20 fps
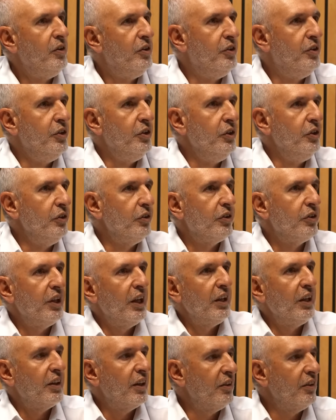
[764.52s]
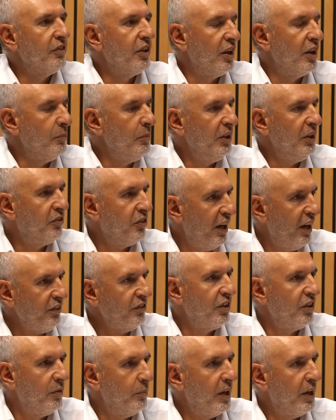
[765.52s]
Do you think there's going to be
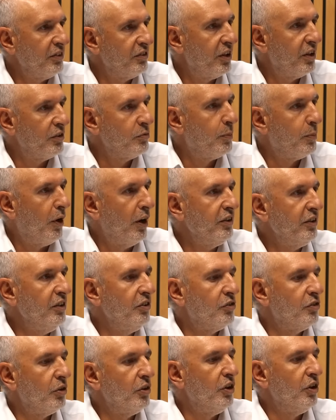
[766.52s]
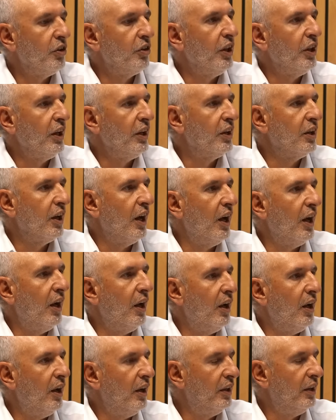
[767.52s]
traction amongst those parties, or do you think,
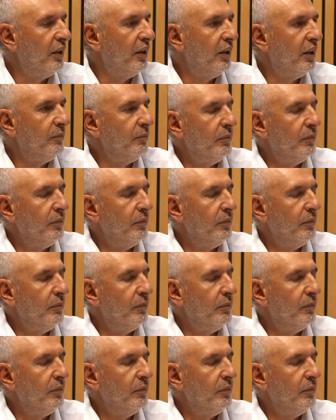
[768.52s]
it